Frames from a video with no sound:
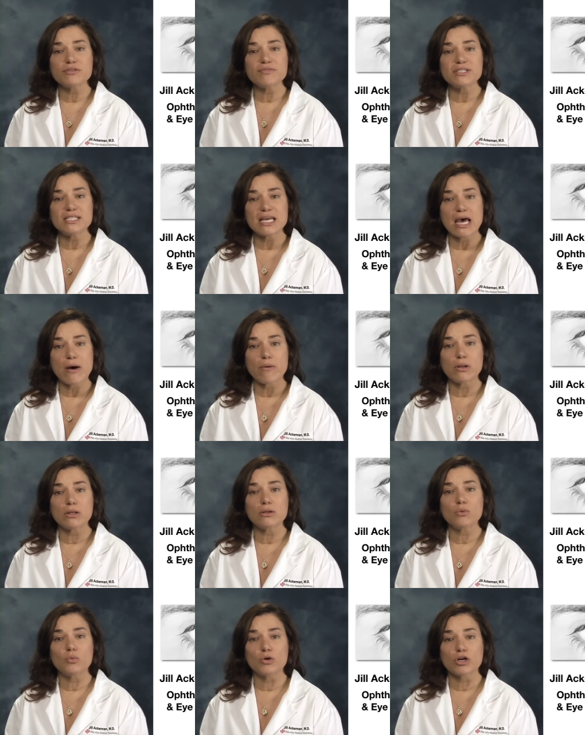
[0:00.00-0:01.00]
of a
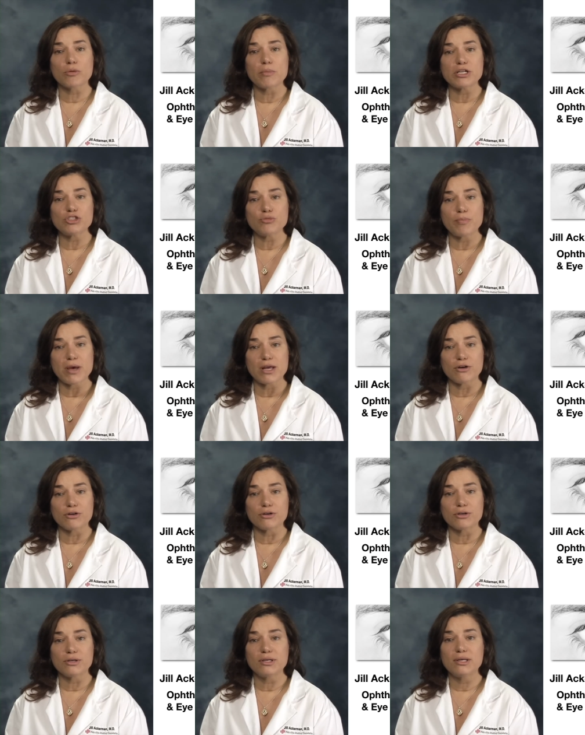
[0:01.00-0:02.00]
towel work much
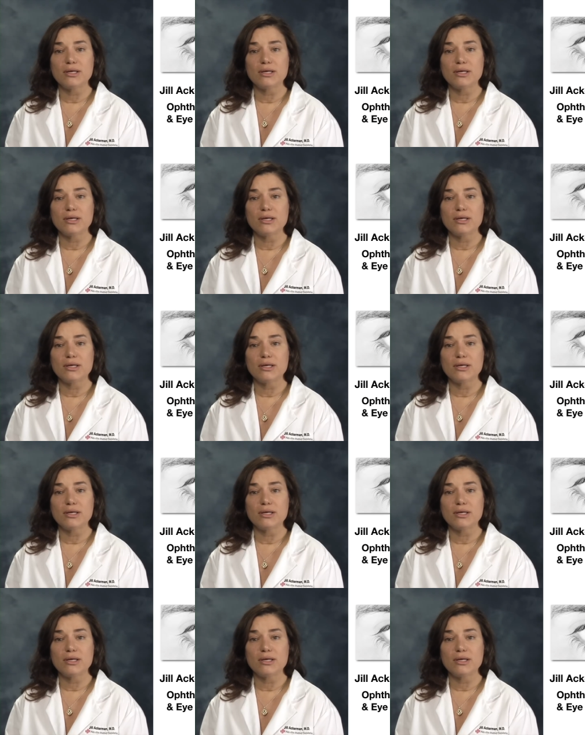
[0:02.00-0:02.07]
better.